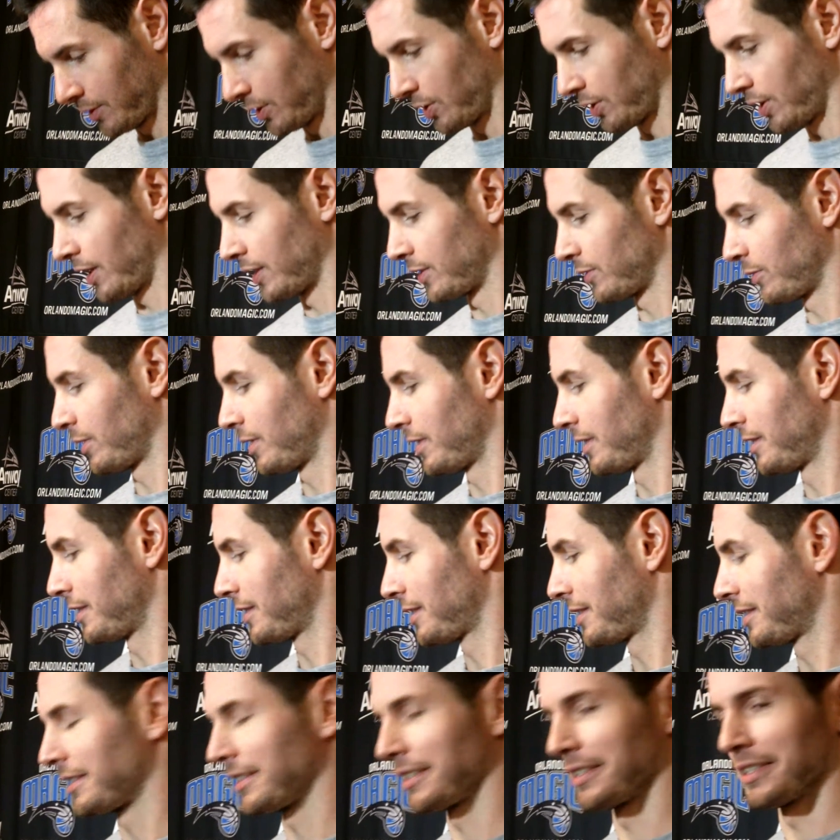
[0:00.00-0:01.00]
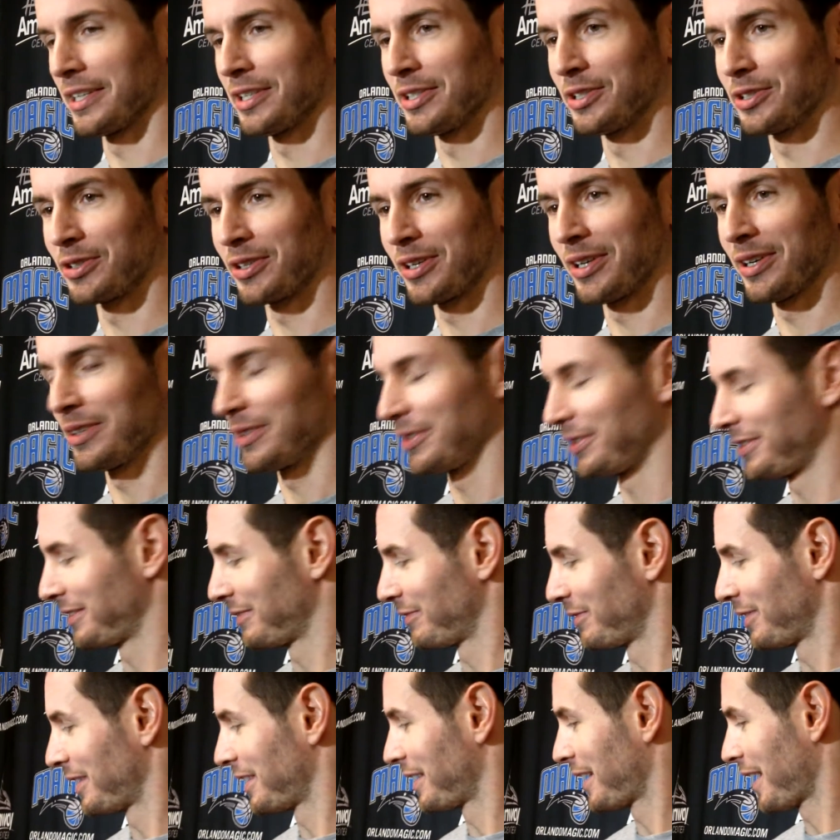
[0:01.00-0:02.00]
you guys are. This is his intro.
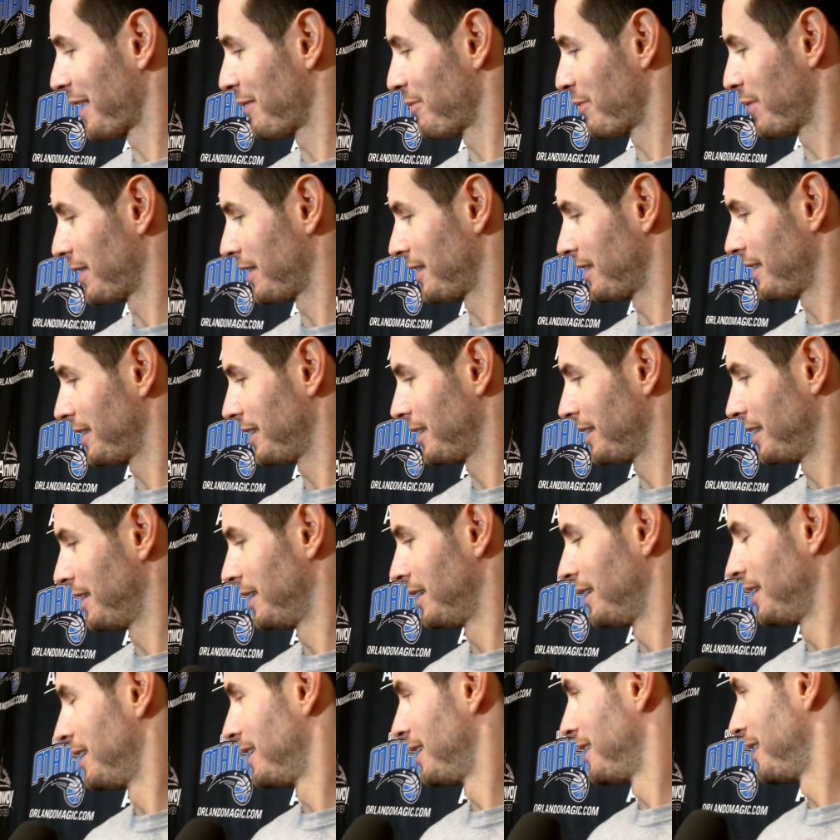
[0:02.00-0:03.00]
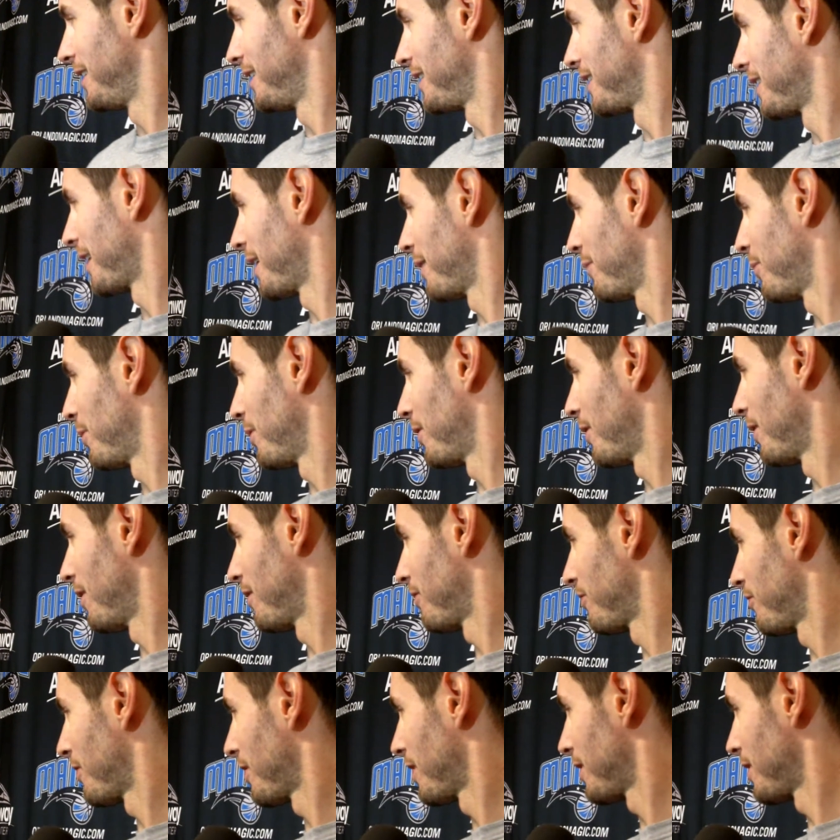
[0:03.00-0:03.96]
When he came in off